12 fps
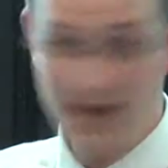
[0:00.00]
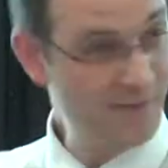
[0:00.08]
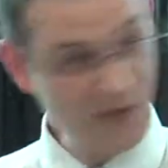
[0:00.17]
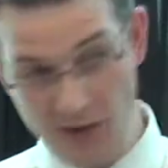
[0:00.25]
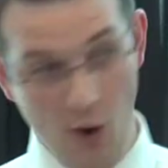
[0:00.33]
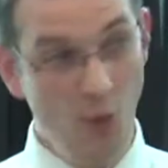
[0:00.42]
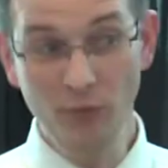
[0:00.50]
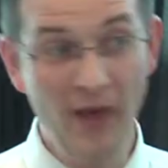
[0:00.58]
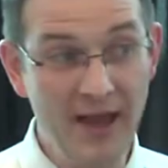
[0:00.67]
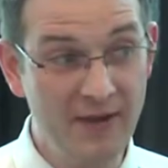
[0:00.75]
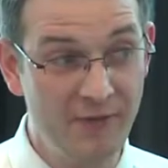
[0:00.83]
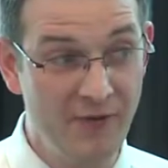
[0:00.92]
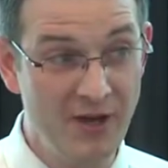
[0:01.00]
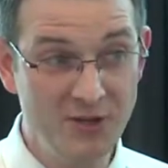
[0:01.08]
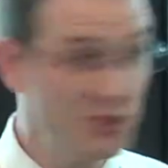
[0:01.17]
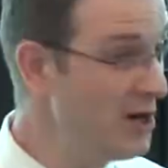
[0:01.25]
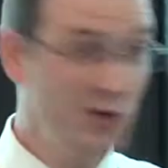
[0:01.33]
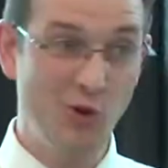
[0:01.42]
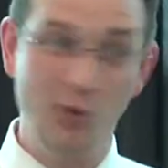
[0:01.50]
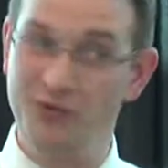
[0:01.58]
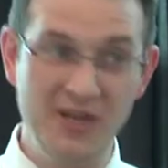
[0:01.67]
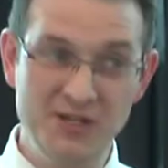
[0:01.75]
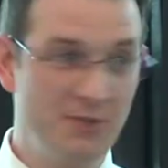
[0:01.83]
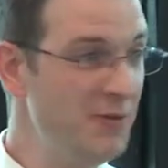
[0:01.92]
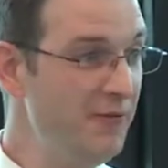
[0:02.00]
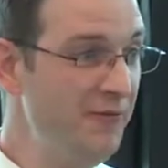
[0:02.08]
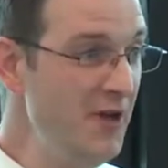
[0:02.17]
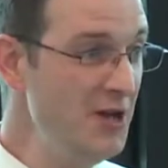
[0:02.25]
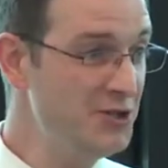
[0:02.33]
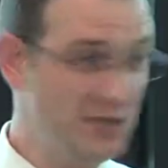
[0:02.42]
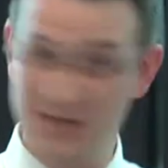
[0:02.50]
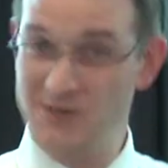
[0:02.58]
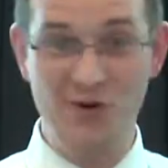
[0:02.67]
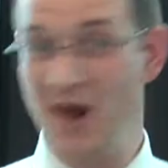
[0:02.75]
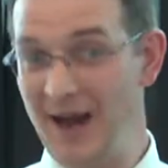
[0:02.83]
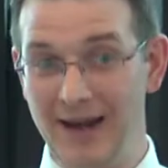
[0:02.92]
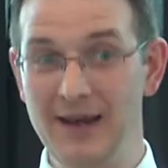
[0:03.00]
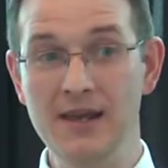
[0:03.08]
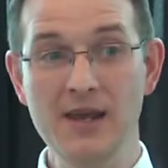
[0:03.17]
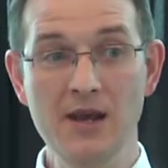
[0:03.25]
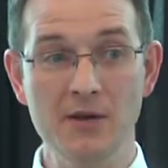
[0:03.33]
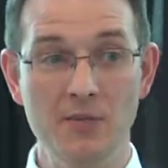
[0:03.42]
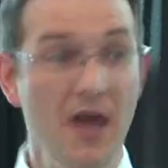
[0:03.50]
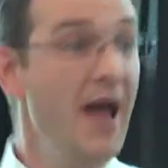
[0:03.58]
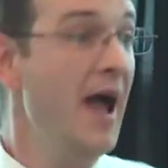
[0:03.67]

If they don't like fish, don't teach them to fish because they're not going to eat them.